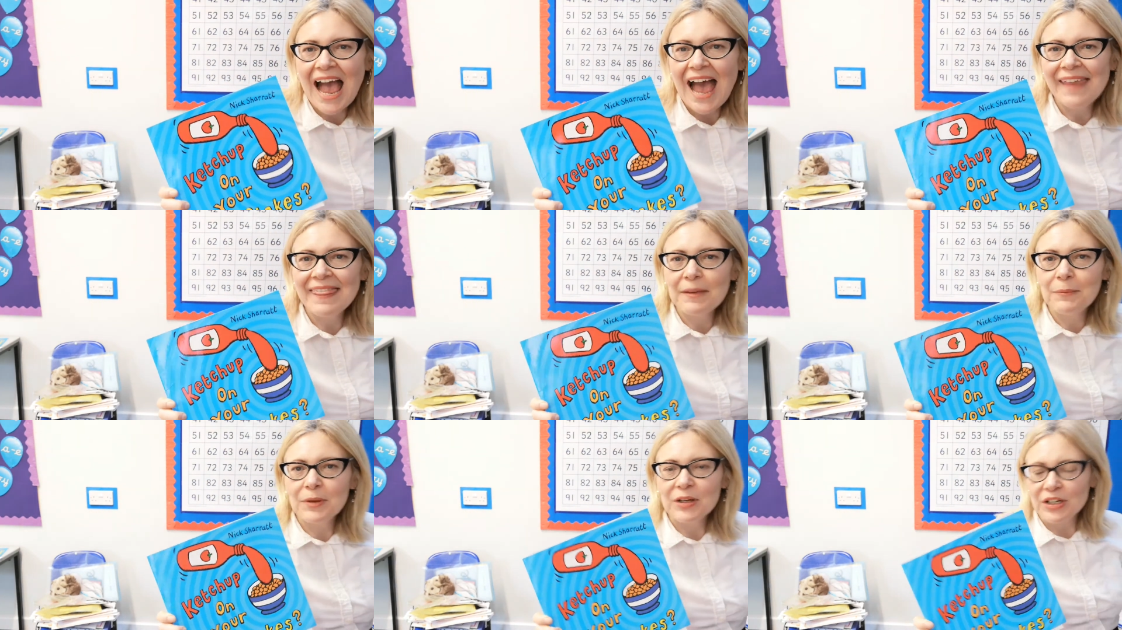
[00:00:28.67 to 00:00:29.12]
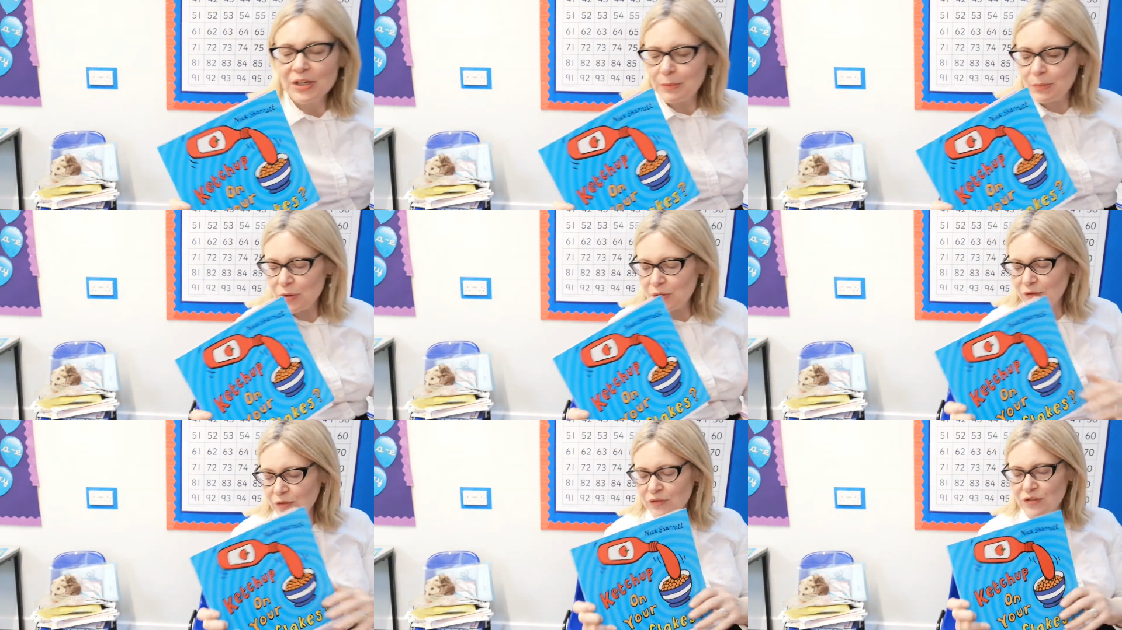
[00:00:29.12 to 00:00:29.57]
and then we're going to
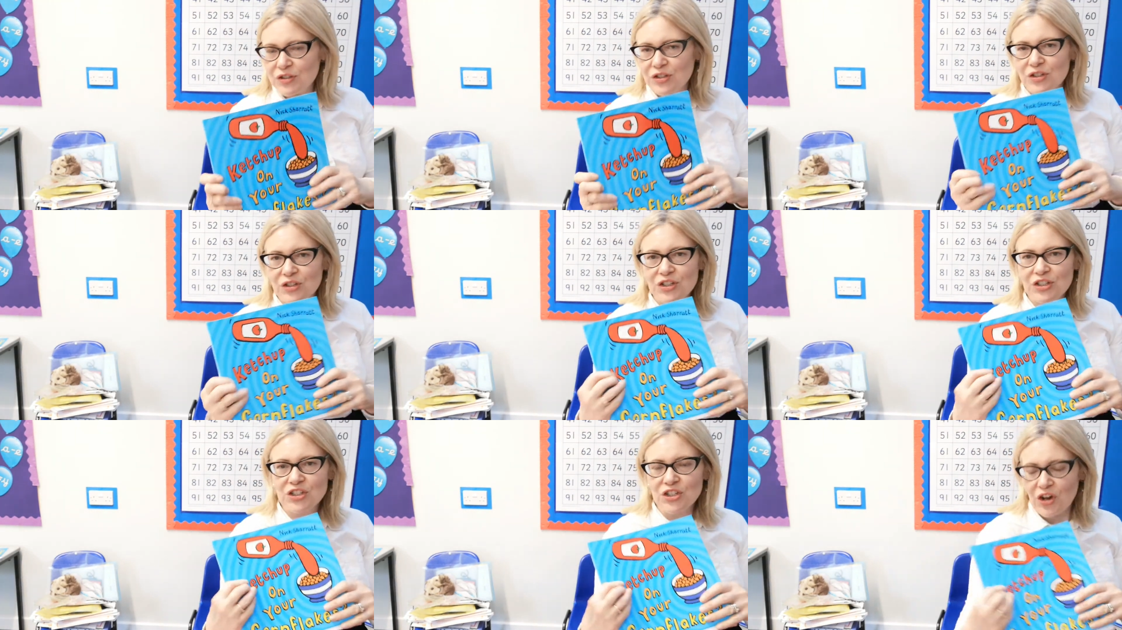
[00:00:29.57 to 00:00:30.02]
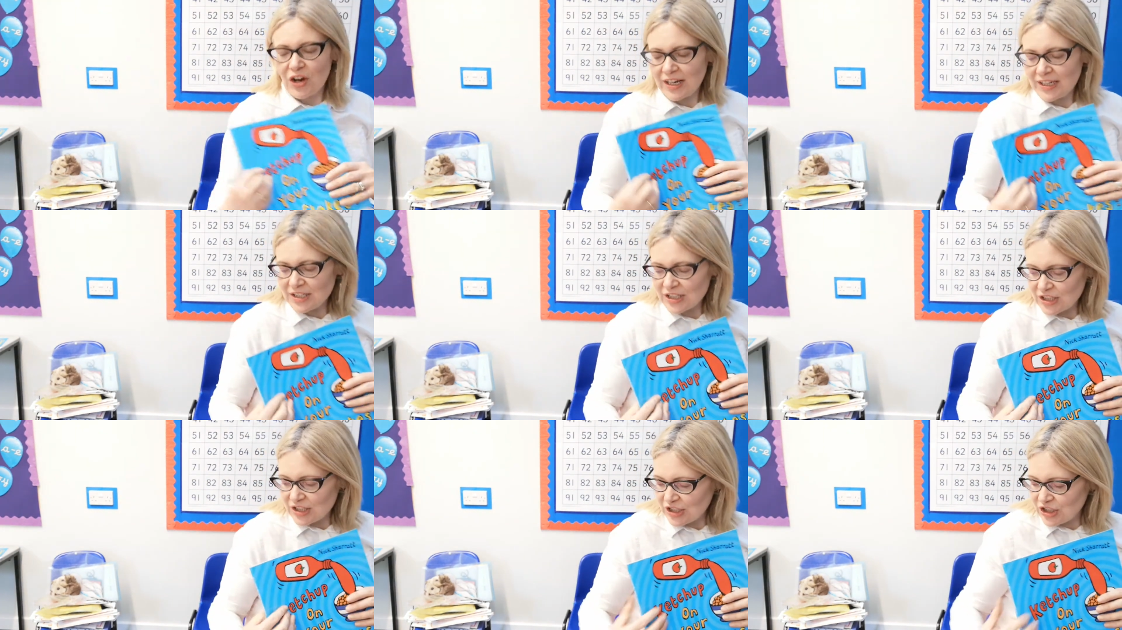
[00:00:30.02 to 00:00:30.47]
move on to The
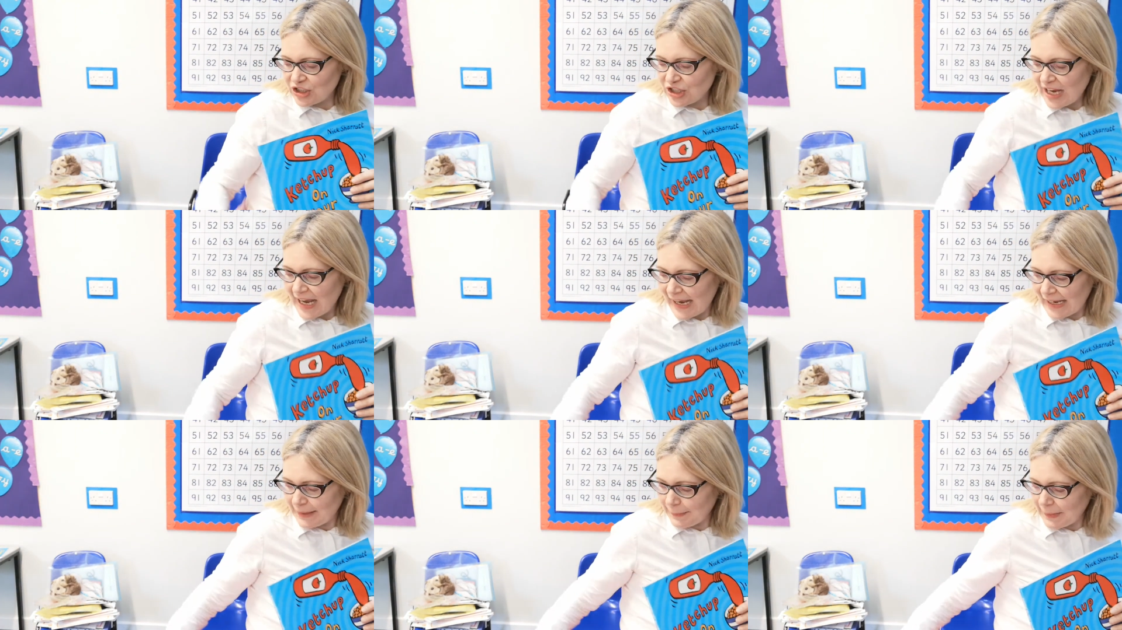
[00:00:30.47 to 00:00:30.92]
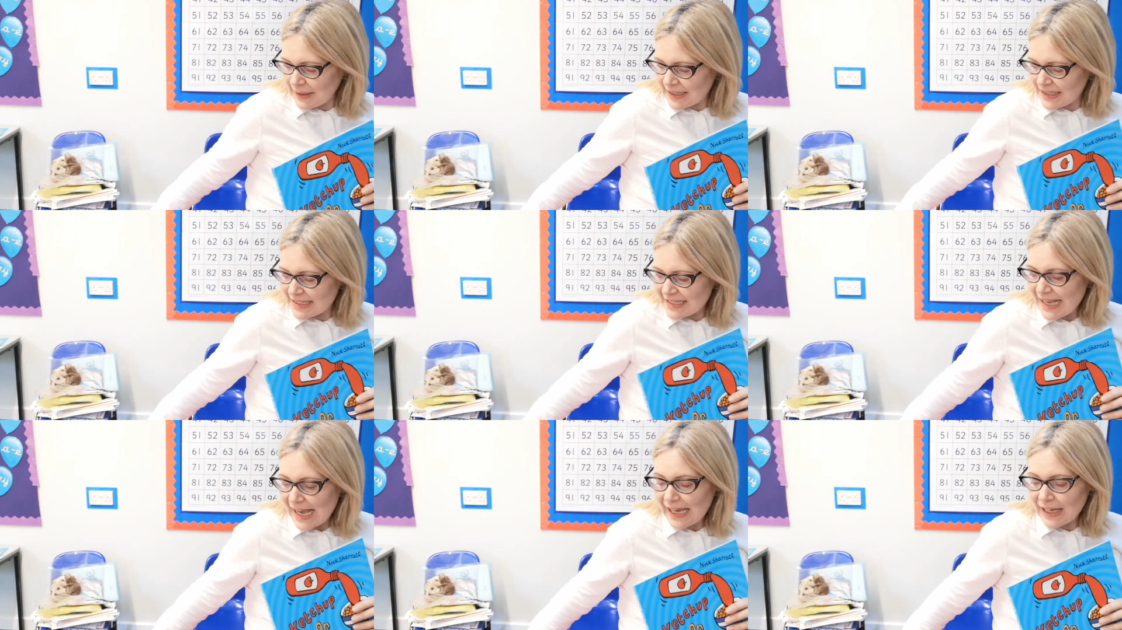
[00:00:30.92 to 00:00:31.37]
Giant Jam
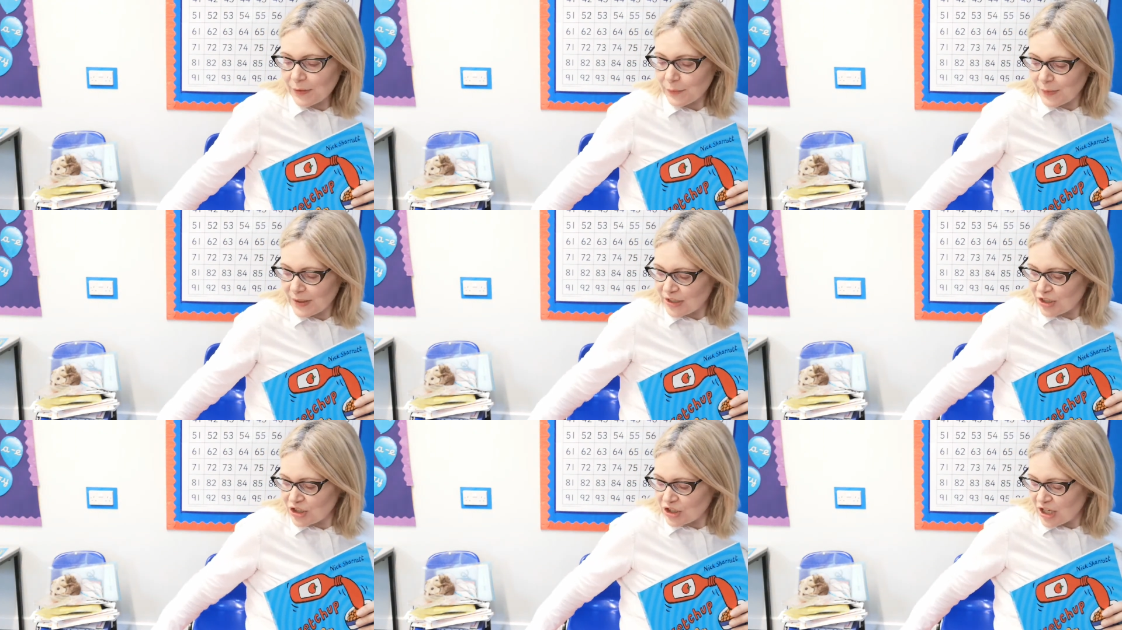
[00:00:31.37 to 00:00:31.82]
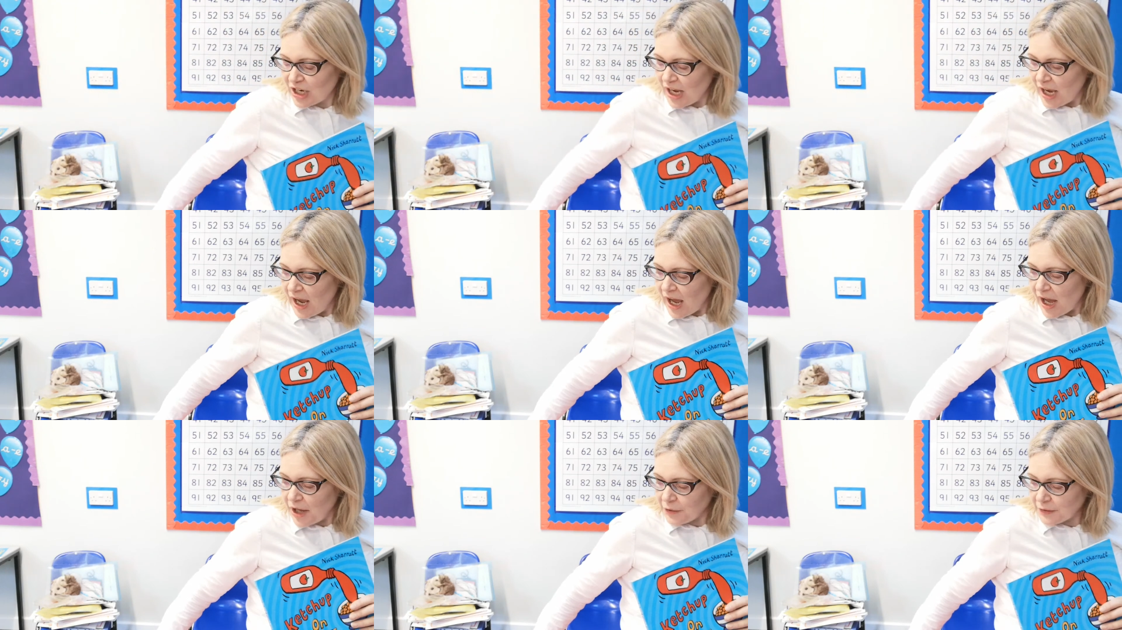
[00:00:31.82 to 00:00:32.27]
Sandwich.
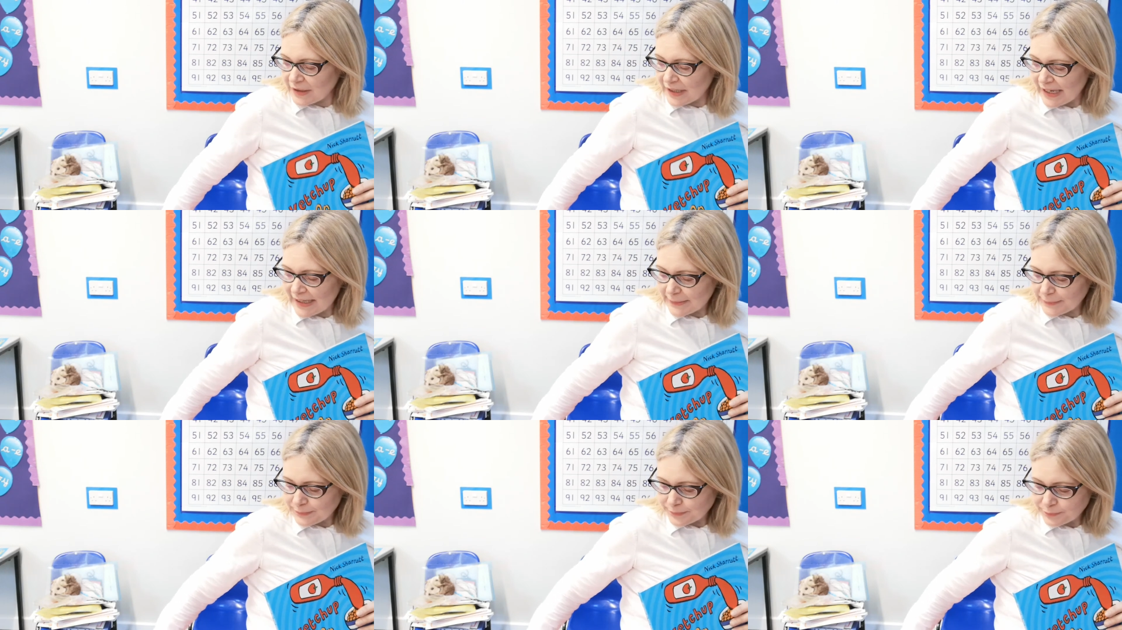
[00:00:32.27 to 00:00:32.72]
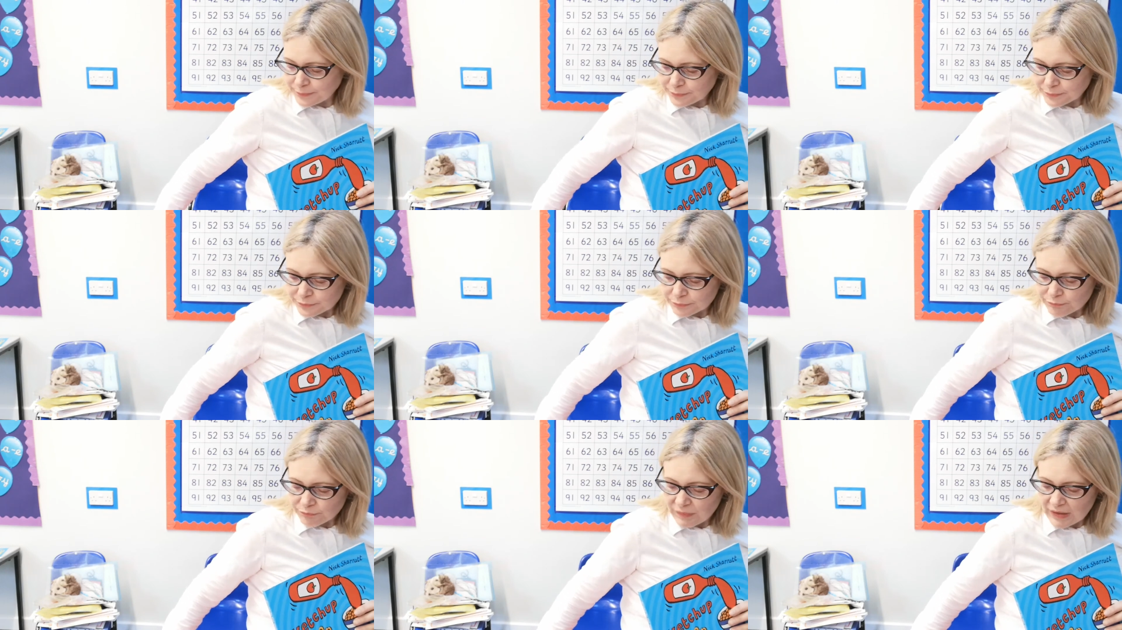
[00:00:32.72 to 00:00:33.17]
Okay.
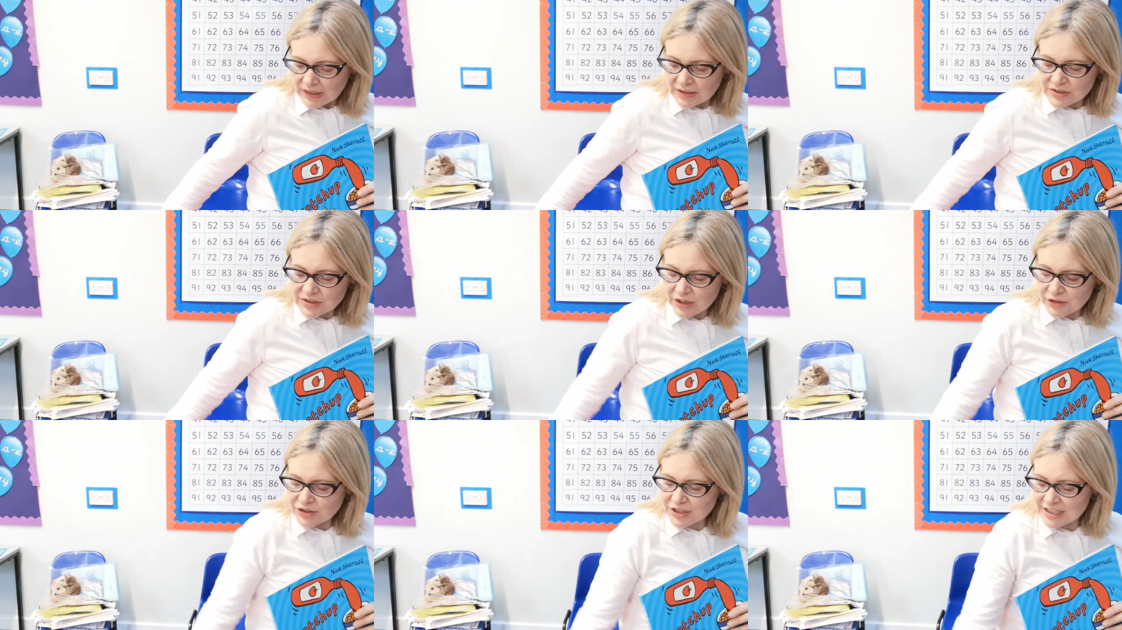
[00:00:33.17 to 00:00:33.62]
So